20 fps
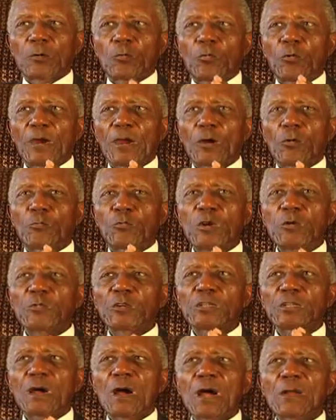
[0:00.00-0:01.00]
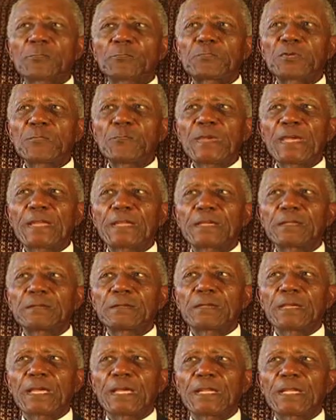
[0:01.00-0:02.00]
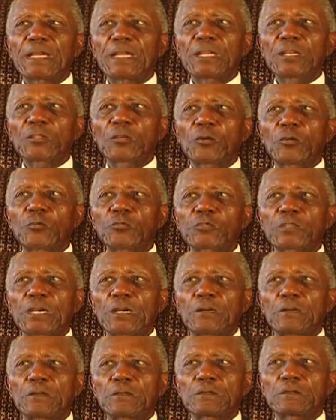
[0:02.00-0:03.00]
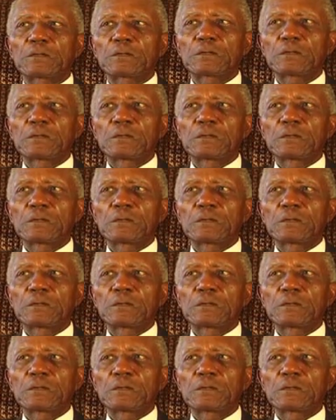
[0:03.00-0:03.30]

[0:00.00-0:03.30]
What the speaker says: where we were not permitted in any of the hotels.